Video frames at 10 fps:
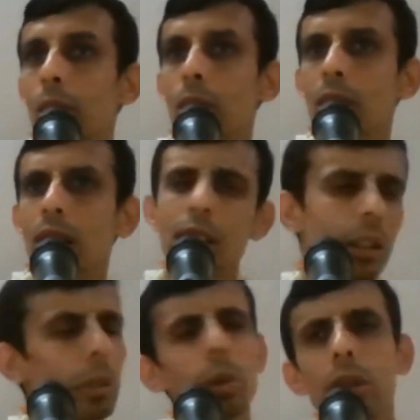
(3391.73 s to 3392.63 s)
Duryodhana
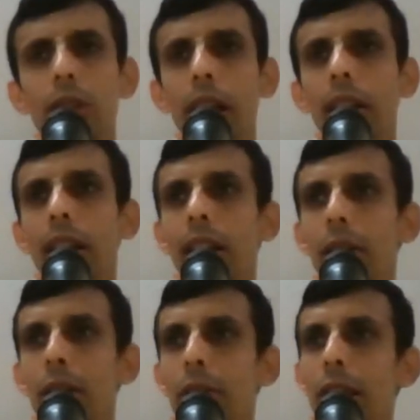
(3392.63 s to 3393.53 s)
said, use that.
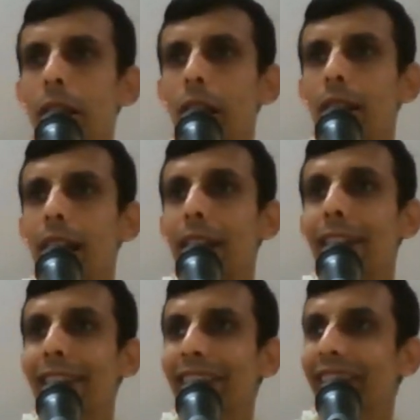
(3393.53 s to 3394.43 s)
Otherwise, we'll all
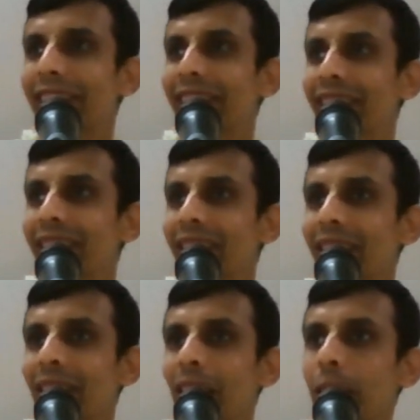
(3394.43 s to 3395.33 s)
die.
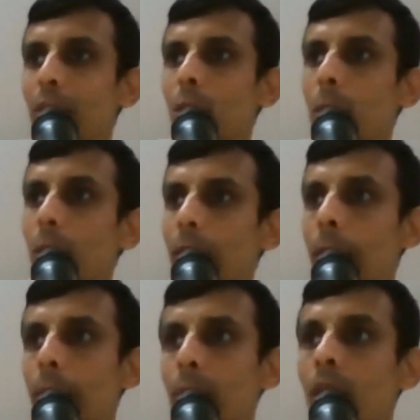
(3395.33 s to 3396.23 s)
That much
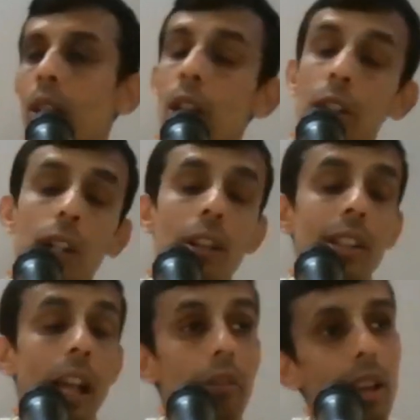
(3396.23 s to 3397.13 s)
potent. Krishna
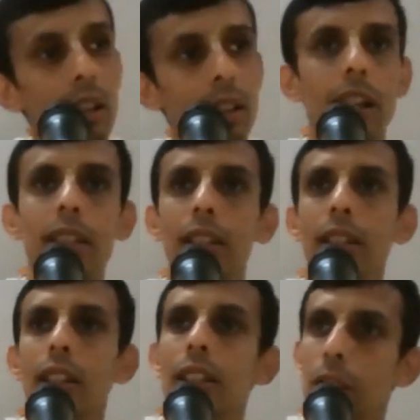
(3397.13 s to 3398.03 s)
was aware that
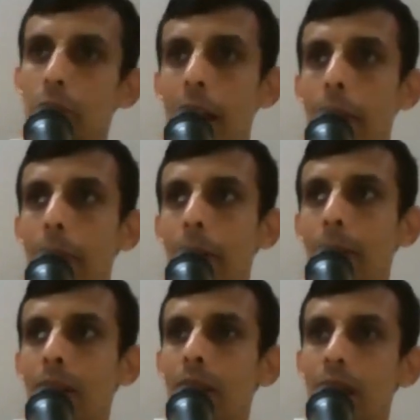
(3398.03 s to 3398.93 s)
this will
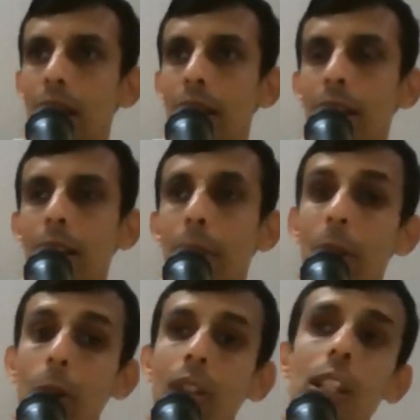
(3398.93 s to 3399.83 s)
happen. But still,
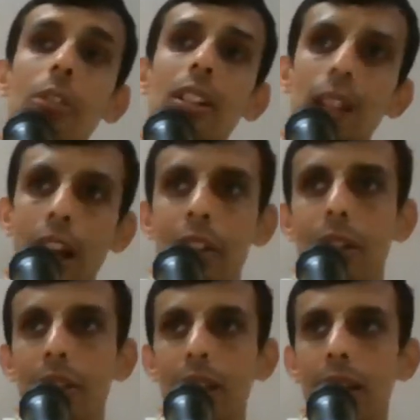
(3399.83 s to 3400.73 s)
because he was
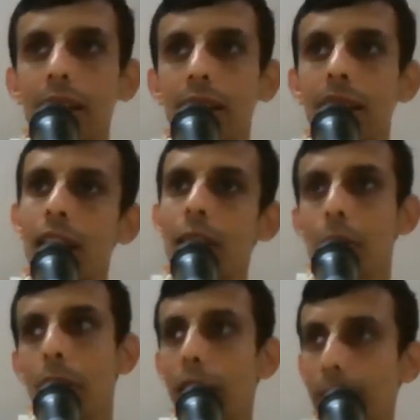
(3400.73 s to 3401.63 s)
Rakshasa, he
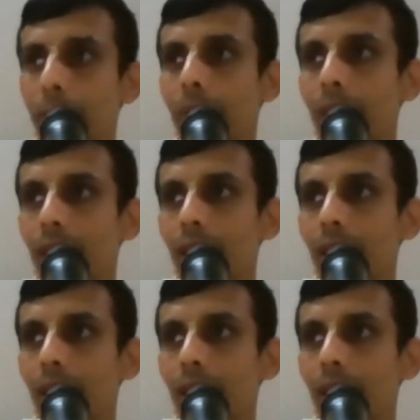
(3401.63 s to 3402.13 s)
has to die.